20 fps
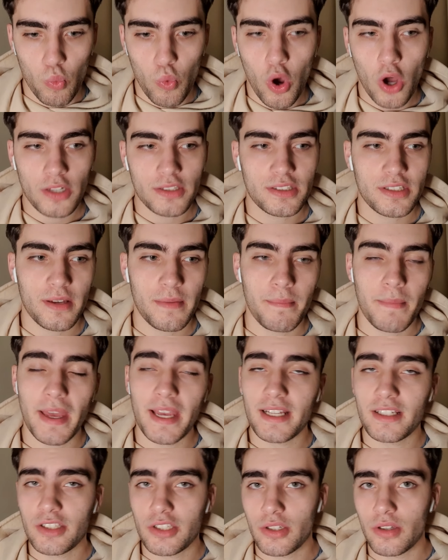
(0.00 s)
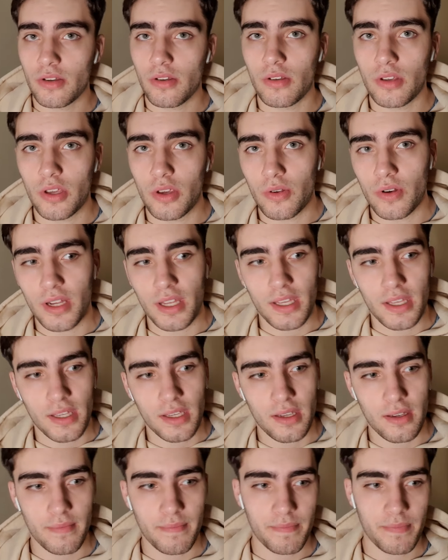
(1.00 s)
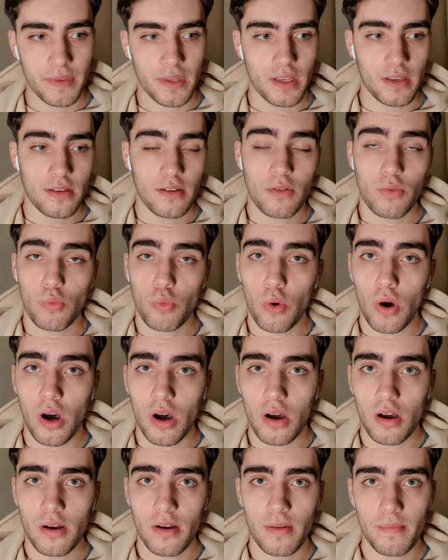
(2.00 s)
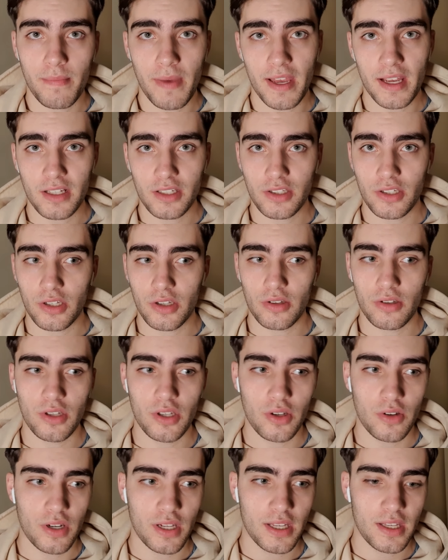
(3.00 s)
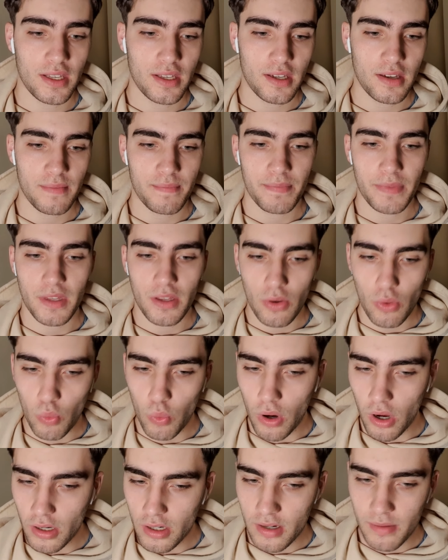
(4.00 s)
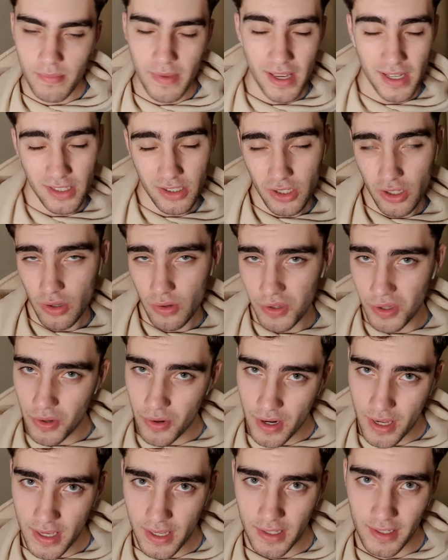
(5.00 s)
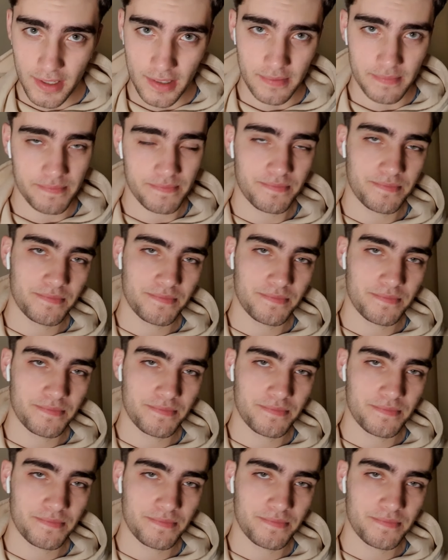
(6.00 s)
What makes you unique? What makes you unique? What makes you unique?